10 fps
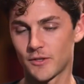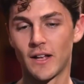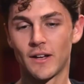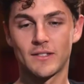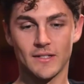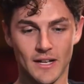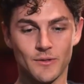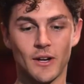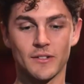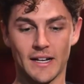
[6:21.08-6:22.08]
So that's
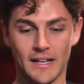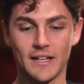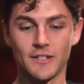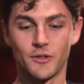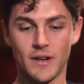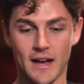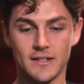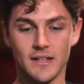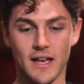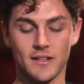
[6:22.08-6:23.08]
what I was going to get into
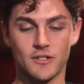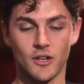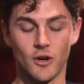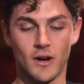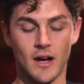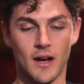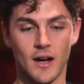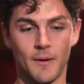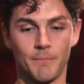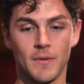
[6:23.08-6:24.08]
next.
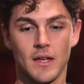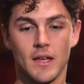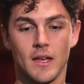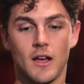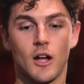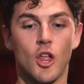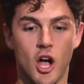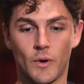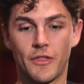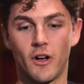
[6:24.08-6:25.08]
So
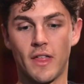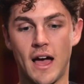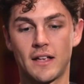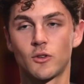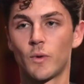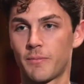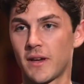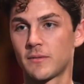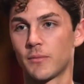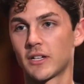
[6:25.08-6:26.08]
along with all that, so with
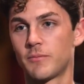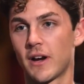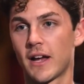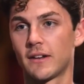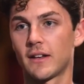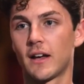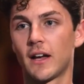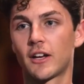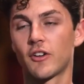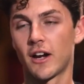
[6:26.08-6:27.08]
Mason Briggs brand,
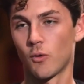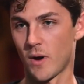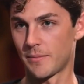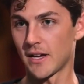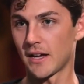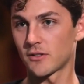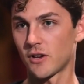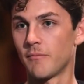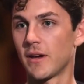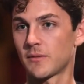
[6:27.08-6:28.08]
I created a website.
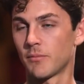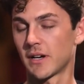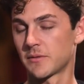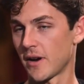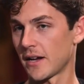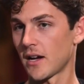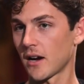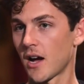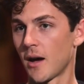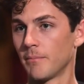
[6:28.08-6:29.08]
So I have
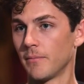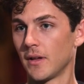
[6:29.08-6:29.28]
masonbriggsbrand.com.